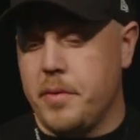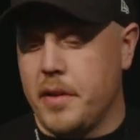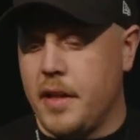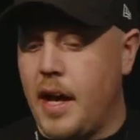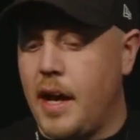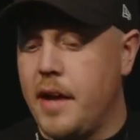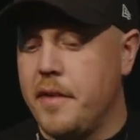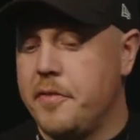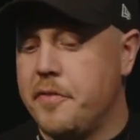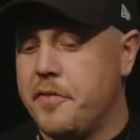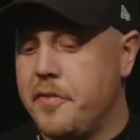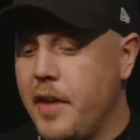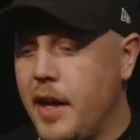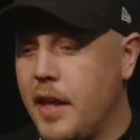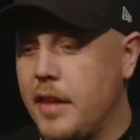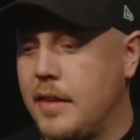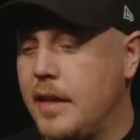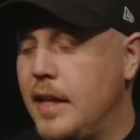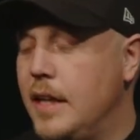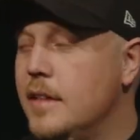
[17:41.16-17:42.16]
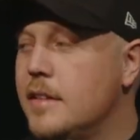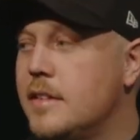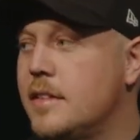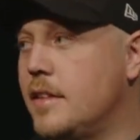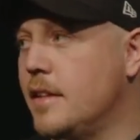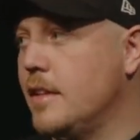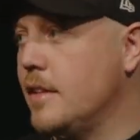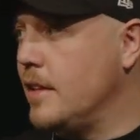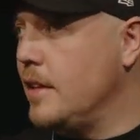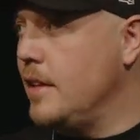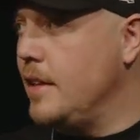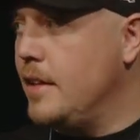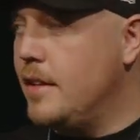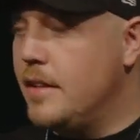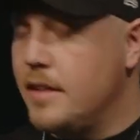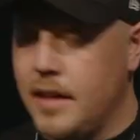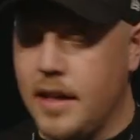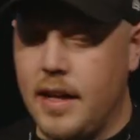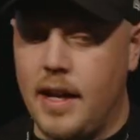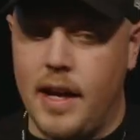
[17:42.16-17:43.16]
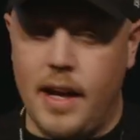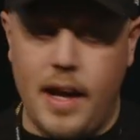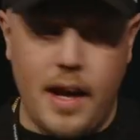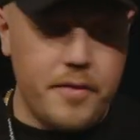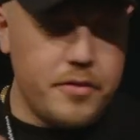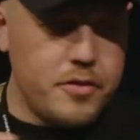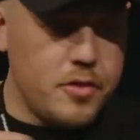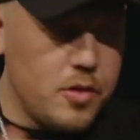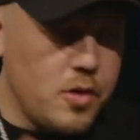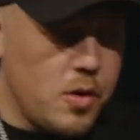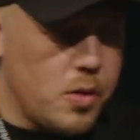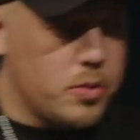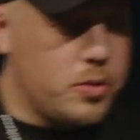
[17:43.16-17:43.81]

I felt instantly that I have to go